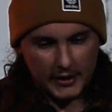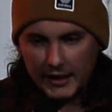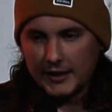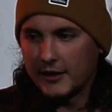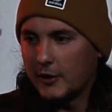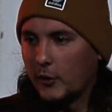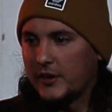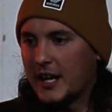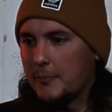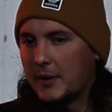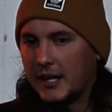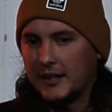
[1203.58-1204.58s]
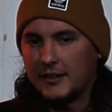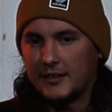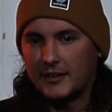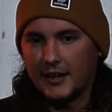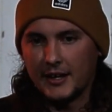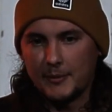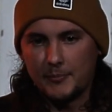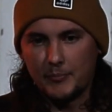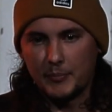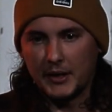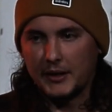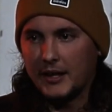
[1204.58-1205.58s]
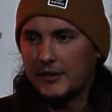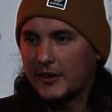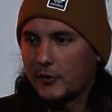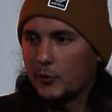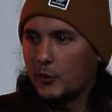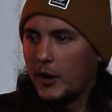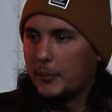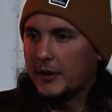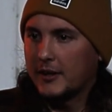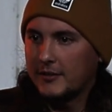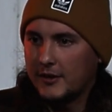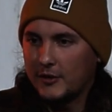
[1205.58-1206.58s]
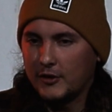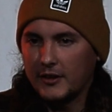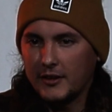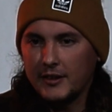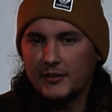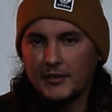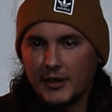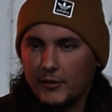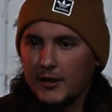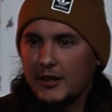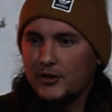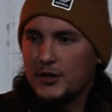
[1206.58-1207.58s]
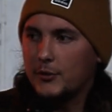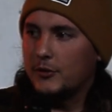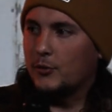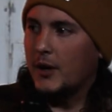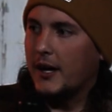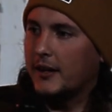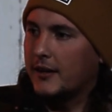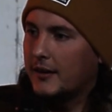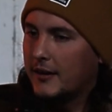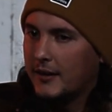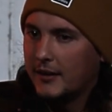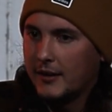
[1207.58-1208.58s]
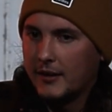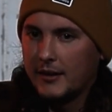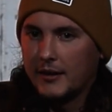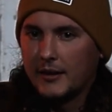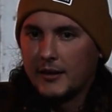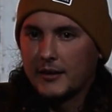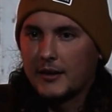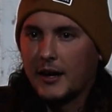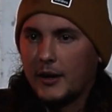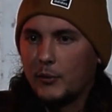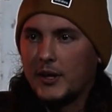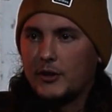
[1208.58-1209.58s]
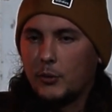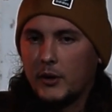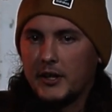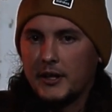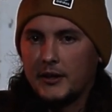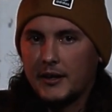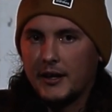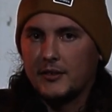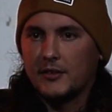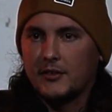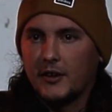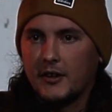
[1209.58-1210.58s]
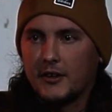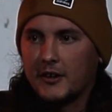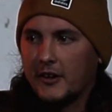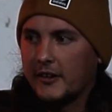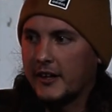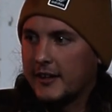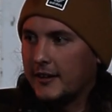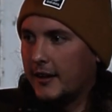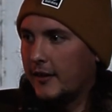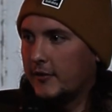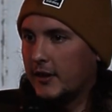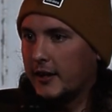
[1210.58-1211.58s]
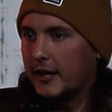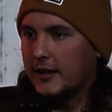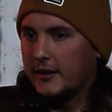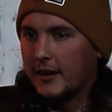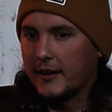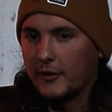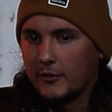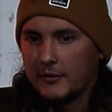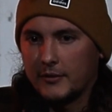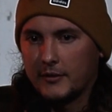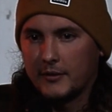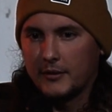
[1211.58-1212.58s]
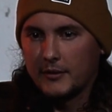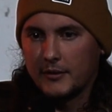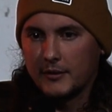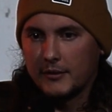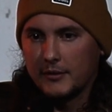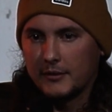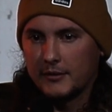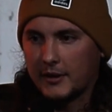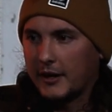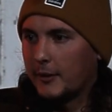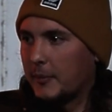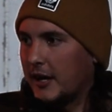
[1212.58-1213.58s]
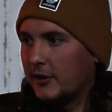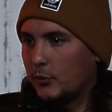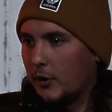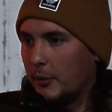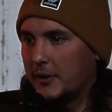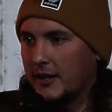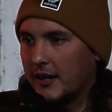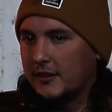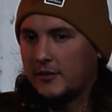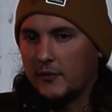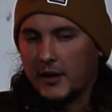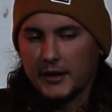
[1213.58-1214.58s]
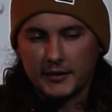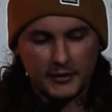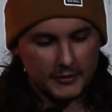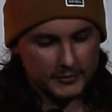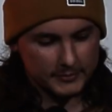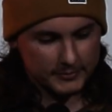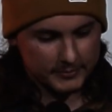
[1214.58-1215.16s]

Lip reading: And I didn't know what that meant at the time, but as I grew up and continued to listen, I realized she was right. Conway Twitty has a song called "I'd Love to Lay You Down." Title might as well be "Let's Fuck."